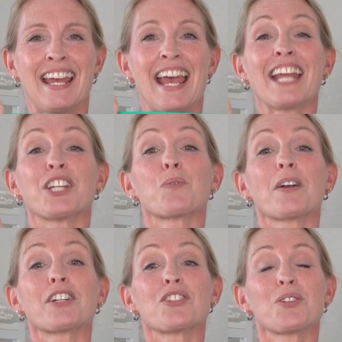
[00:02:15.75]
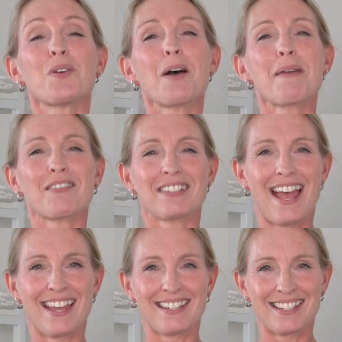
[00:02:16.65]
And you'd want to do about
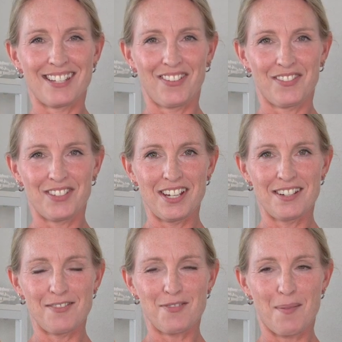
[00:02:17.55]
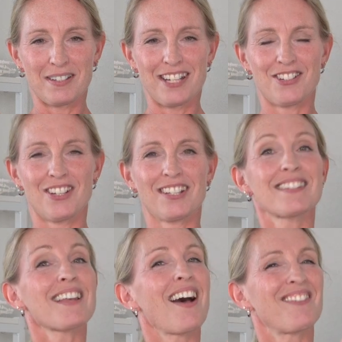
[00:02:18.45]
10 to 15
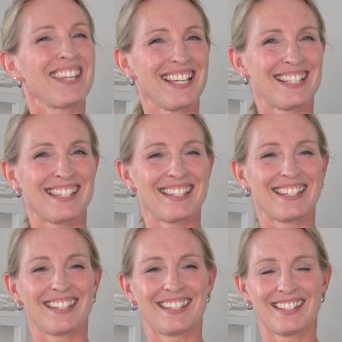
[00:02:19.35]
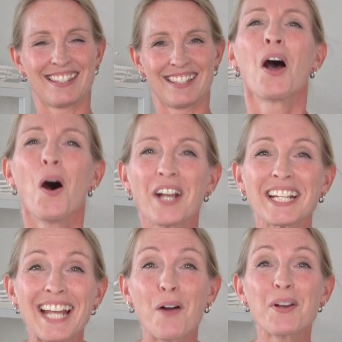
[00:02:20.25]
repetitions of these. Okay,
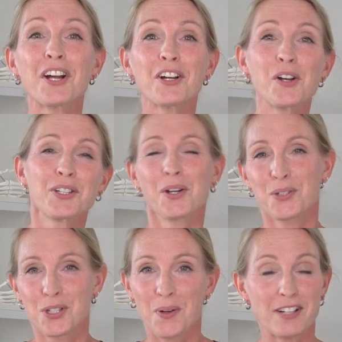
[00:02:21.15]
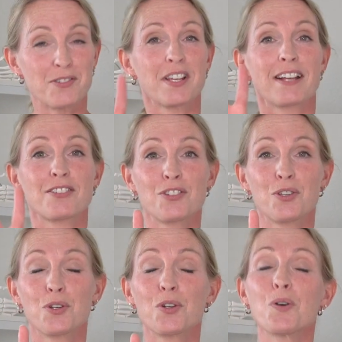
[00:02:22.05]
now we are going to go to exercise
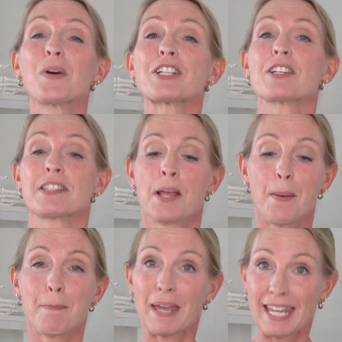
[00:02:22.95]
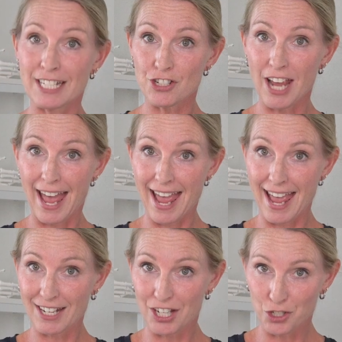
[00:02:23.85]
2, which is pinch
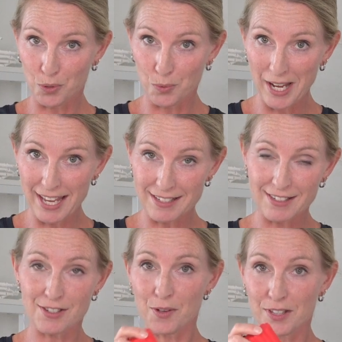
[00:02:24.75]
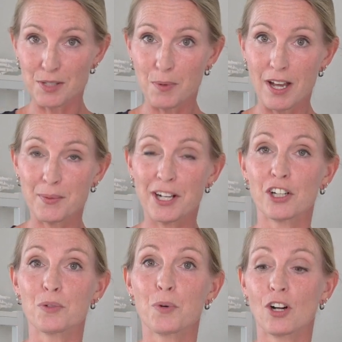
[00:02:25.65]
and twist. So this one, we are
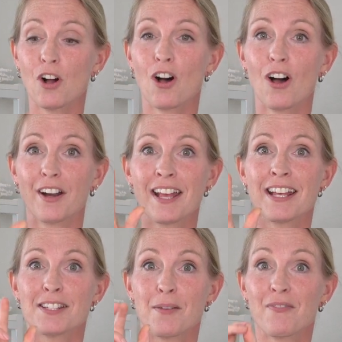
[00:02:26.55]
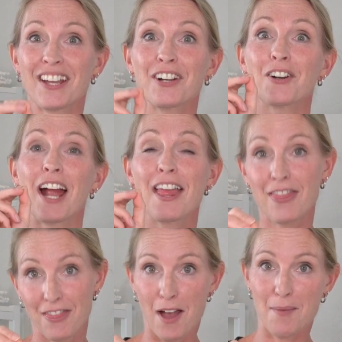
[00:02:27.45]
going to work on some finger
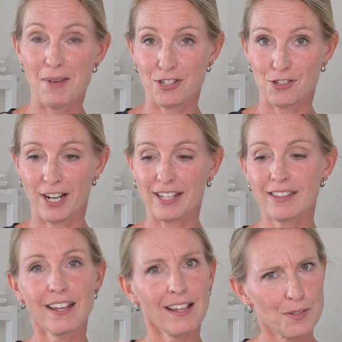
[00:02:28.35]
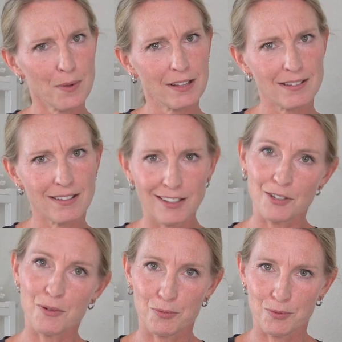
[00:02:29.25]
and thumb strengthening as well as a
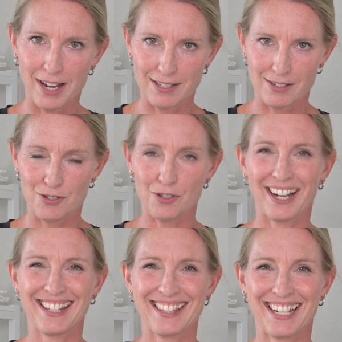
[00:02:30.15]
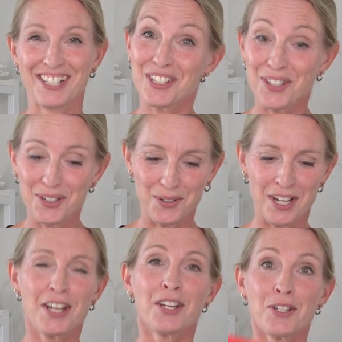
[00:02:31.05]
little wrist strengthening too.
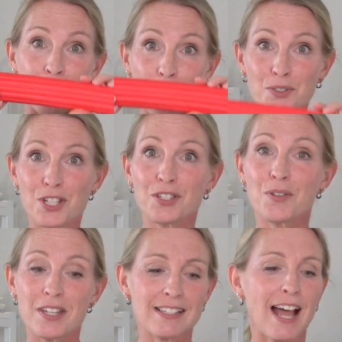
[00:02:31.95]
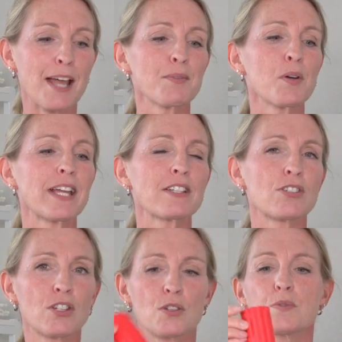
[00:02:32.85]
So to do this, I'm going
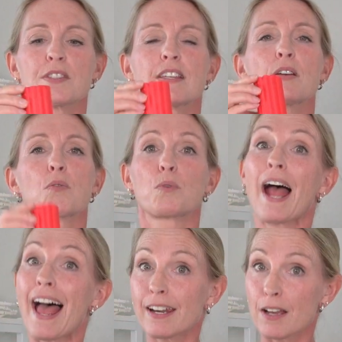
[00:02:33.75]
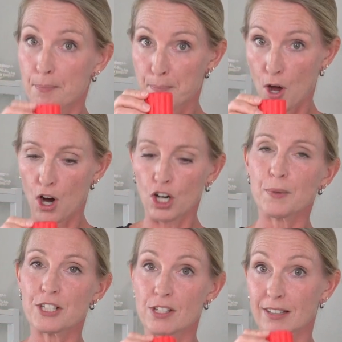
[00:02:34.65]
to use the red bar,
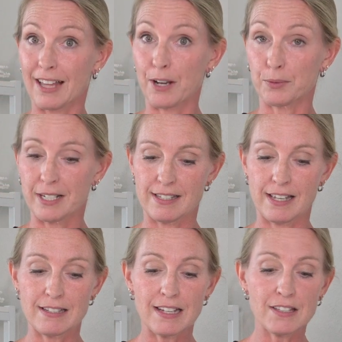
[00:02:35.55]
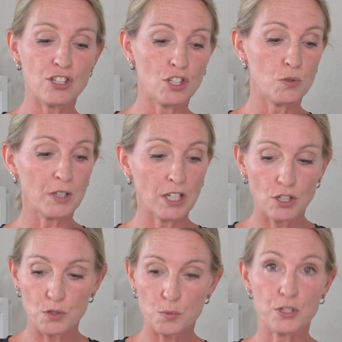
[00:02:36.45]
which is a light resistance. You can
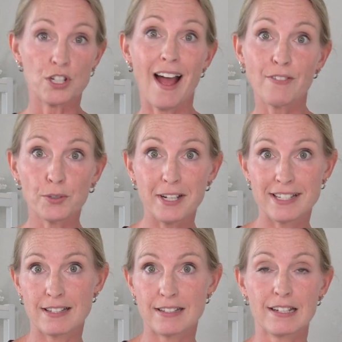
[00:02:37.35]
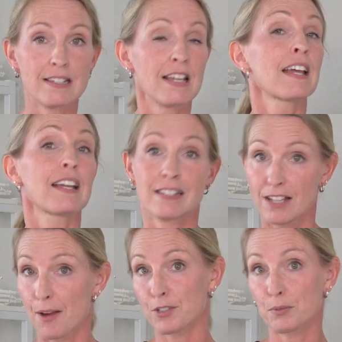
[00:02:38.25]
use whichever resistance is
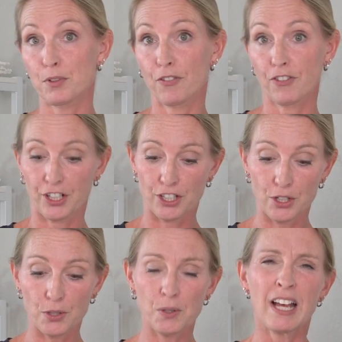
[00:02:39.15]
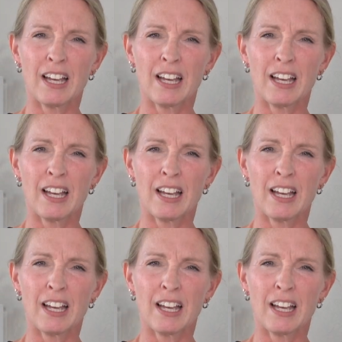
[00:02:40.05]
comfortable for you.